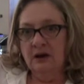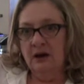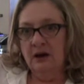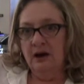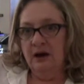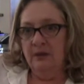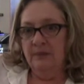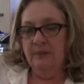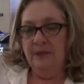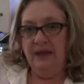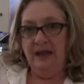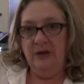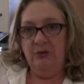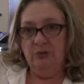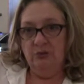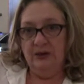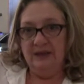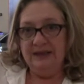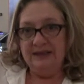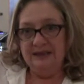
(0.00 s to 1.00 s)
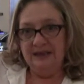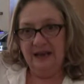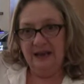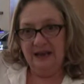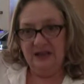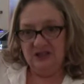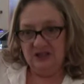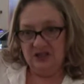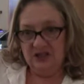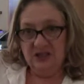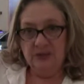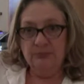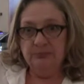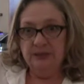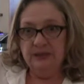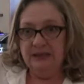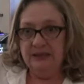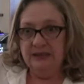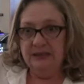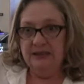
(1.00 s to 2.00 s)
And
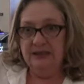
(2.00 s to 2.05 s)
simply,